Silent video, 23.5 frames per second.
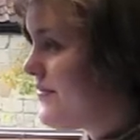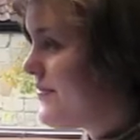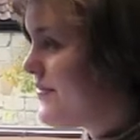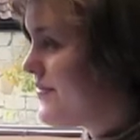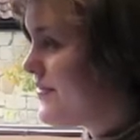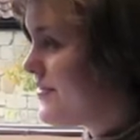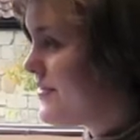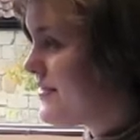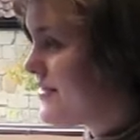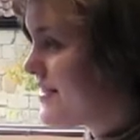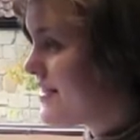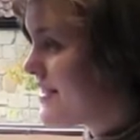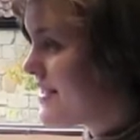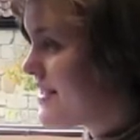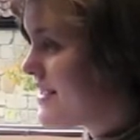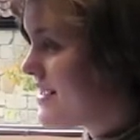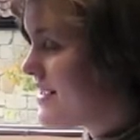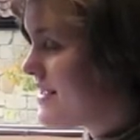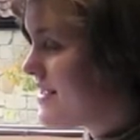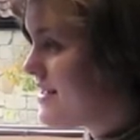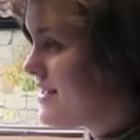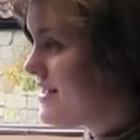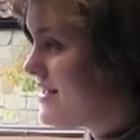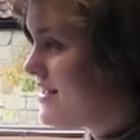
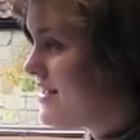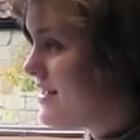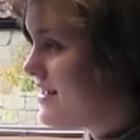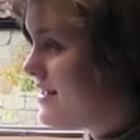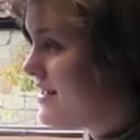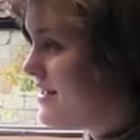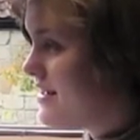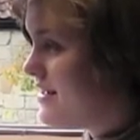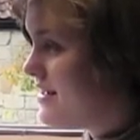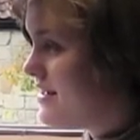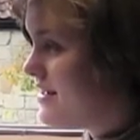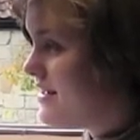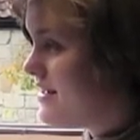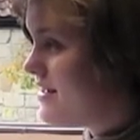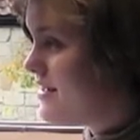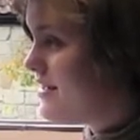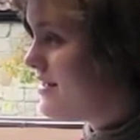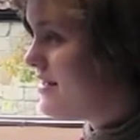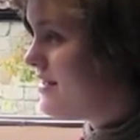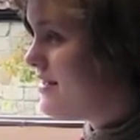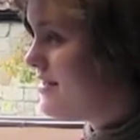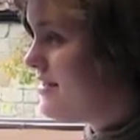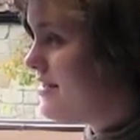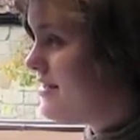
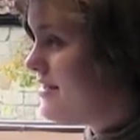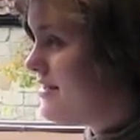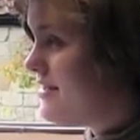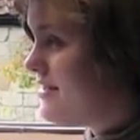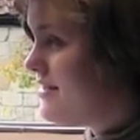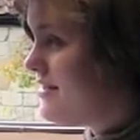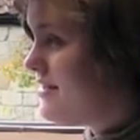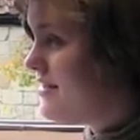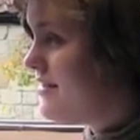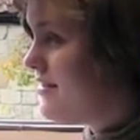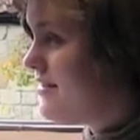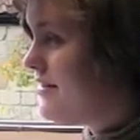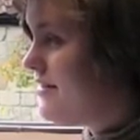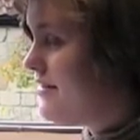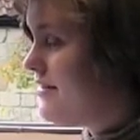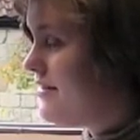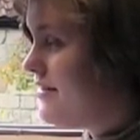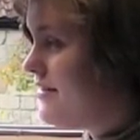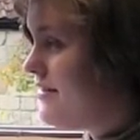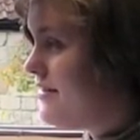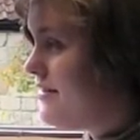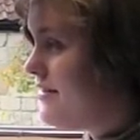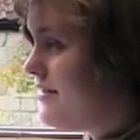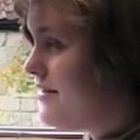
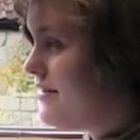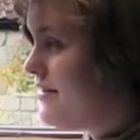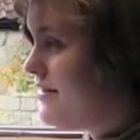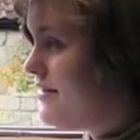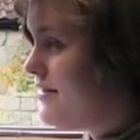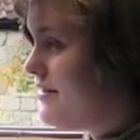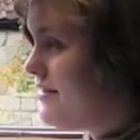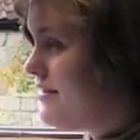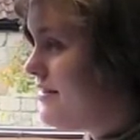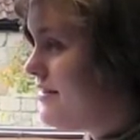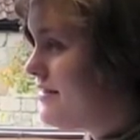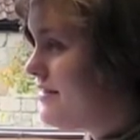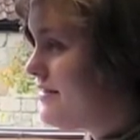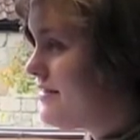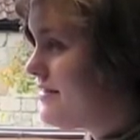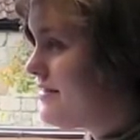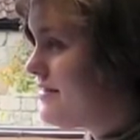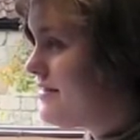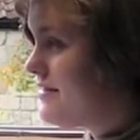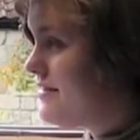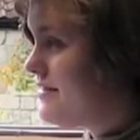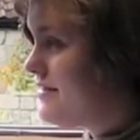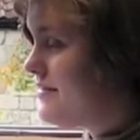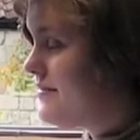
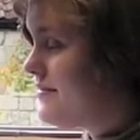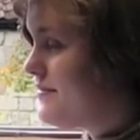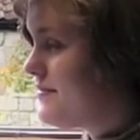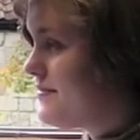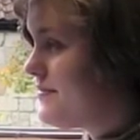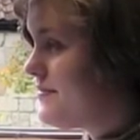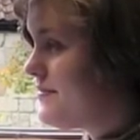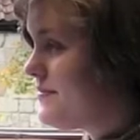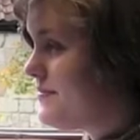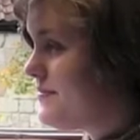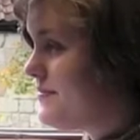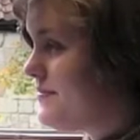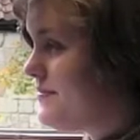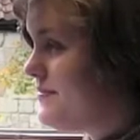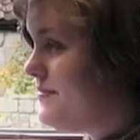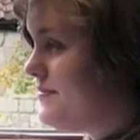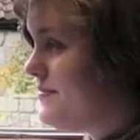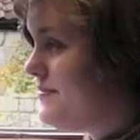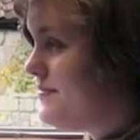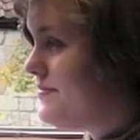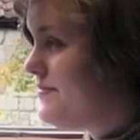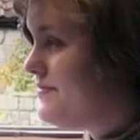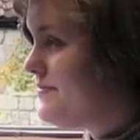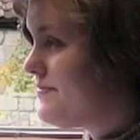
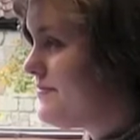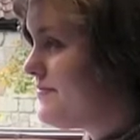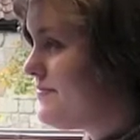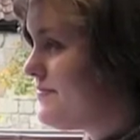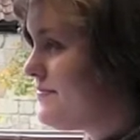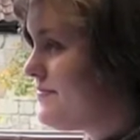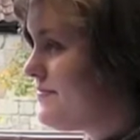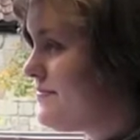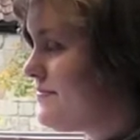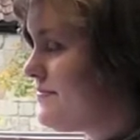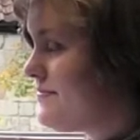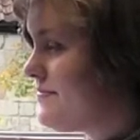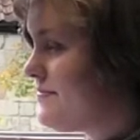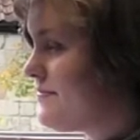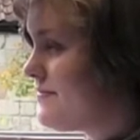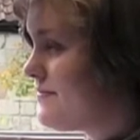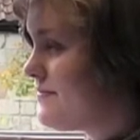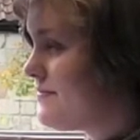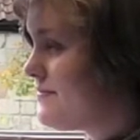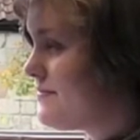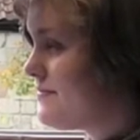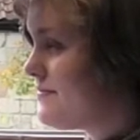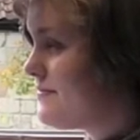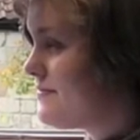
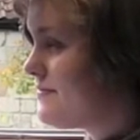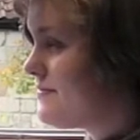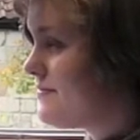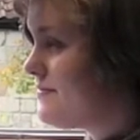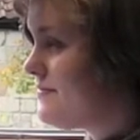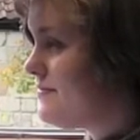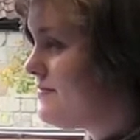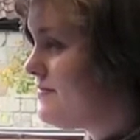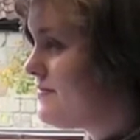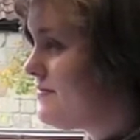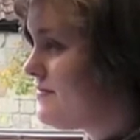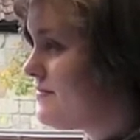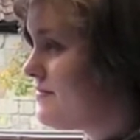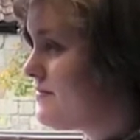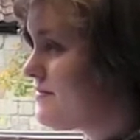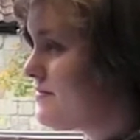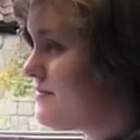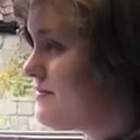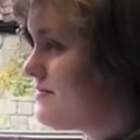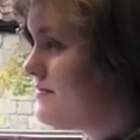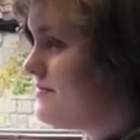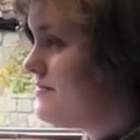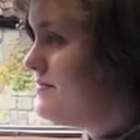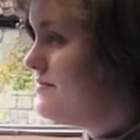
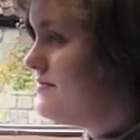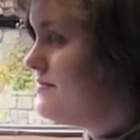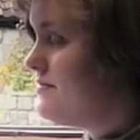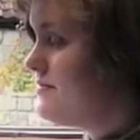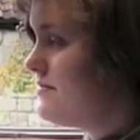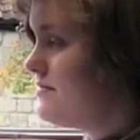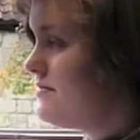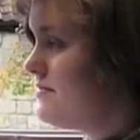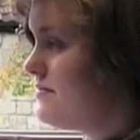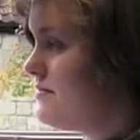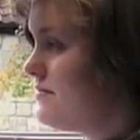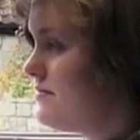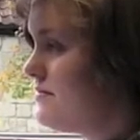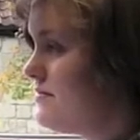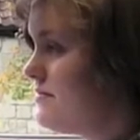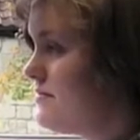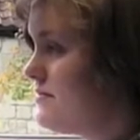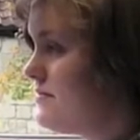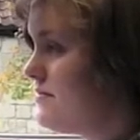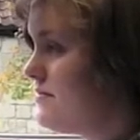[no speech]